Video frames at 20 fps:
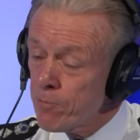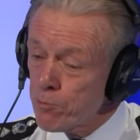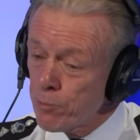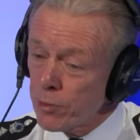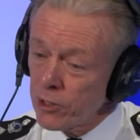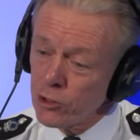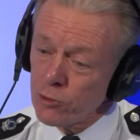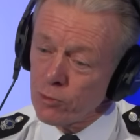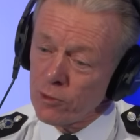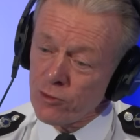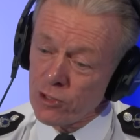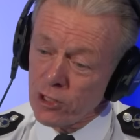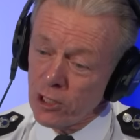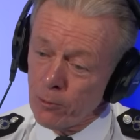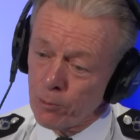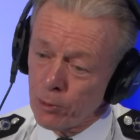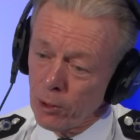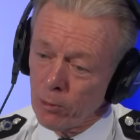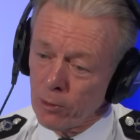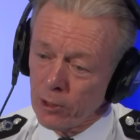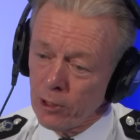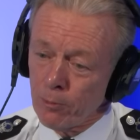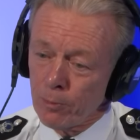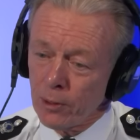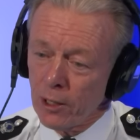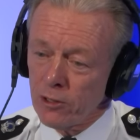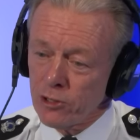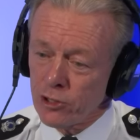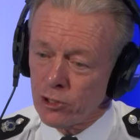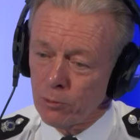But as we've seen probably in
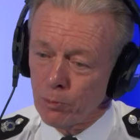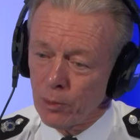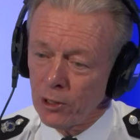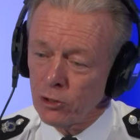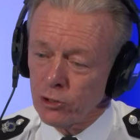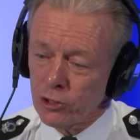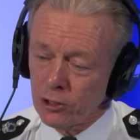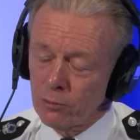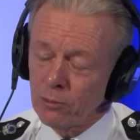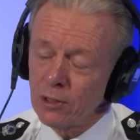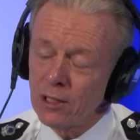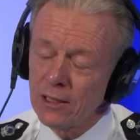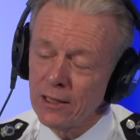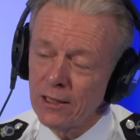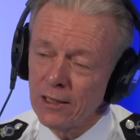Paris and Belgium,